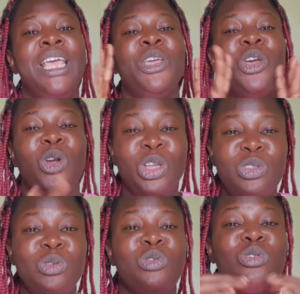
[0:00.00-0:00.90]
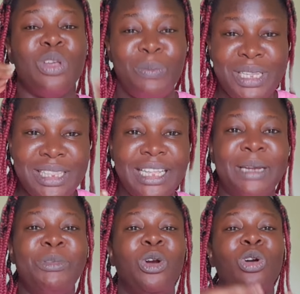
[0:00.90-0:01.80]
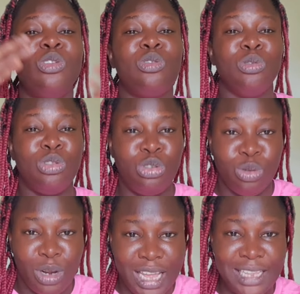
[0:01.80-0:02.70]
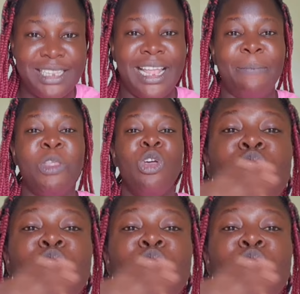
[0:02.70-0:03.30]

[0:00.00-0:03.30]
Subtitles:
You're going to submit them, you're going to showcase them